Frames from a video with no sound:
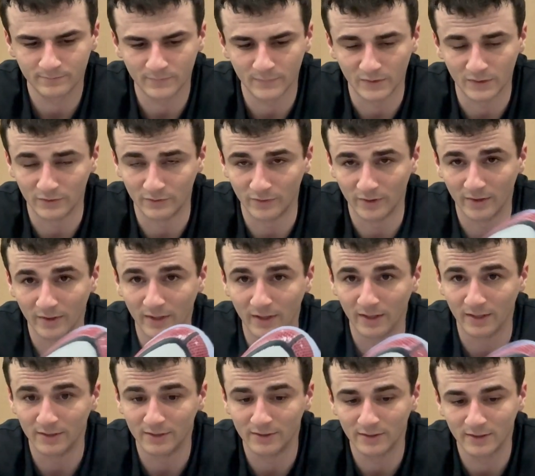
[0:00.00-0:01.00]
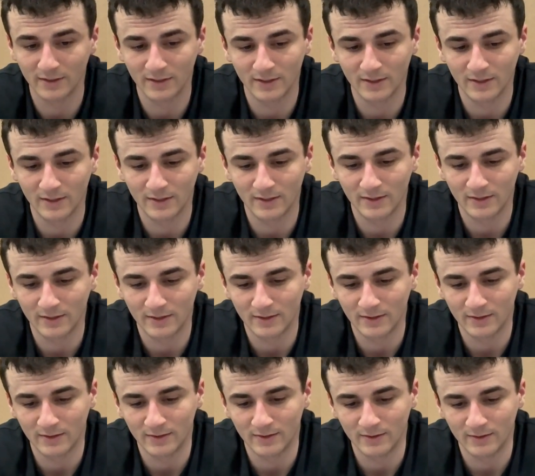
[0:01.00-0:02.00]
It's very nice.
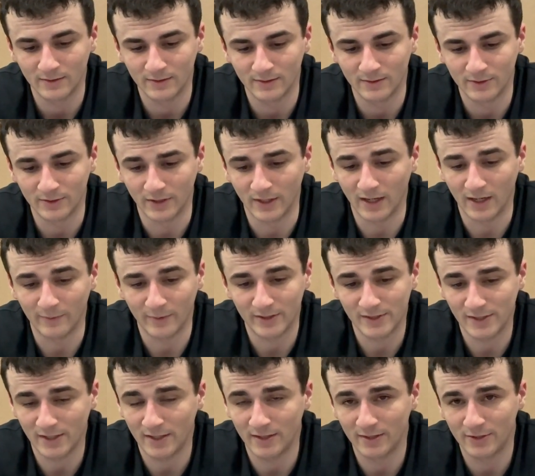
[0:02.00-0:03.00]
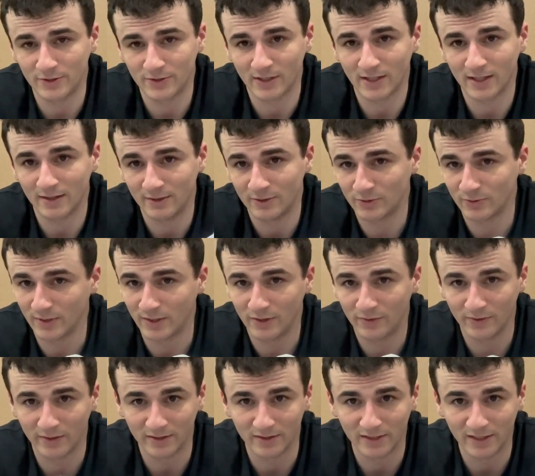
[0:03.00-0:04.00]
So yeah, I'm excited to try the
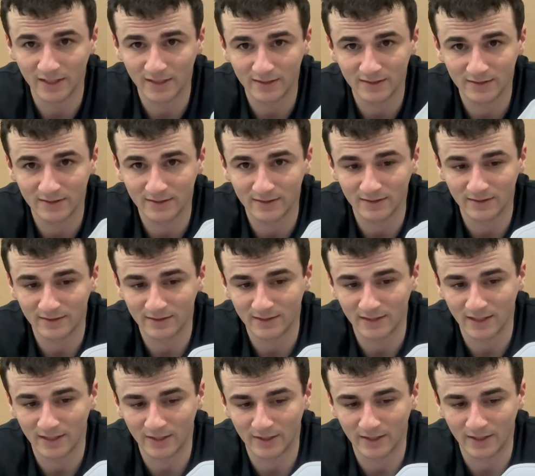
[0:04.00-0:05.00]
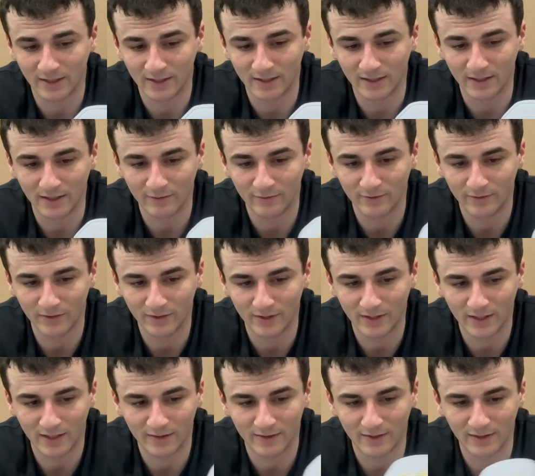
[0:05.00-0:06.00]
23 Elites, see how they did differently.
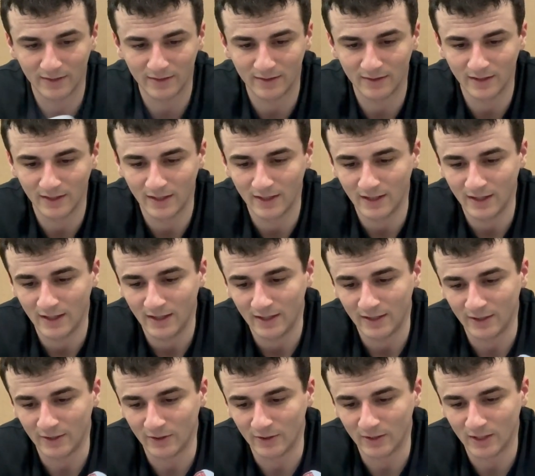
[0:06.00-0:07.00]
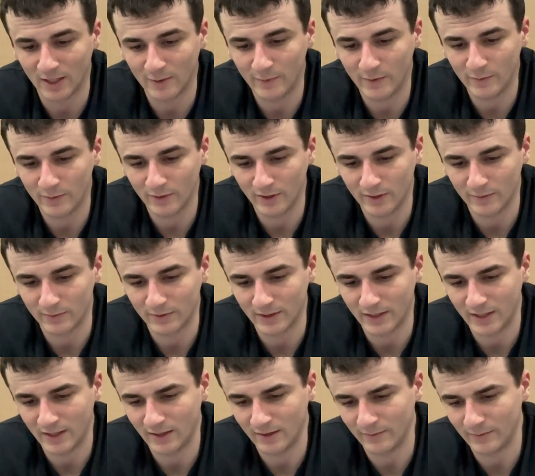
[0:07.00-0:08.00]
I think, you know, a lot of people were
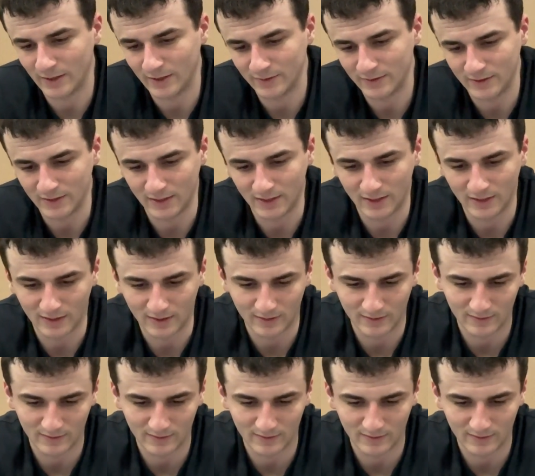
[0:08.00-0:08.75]
complaining about the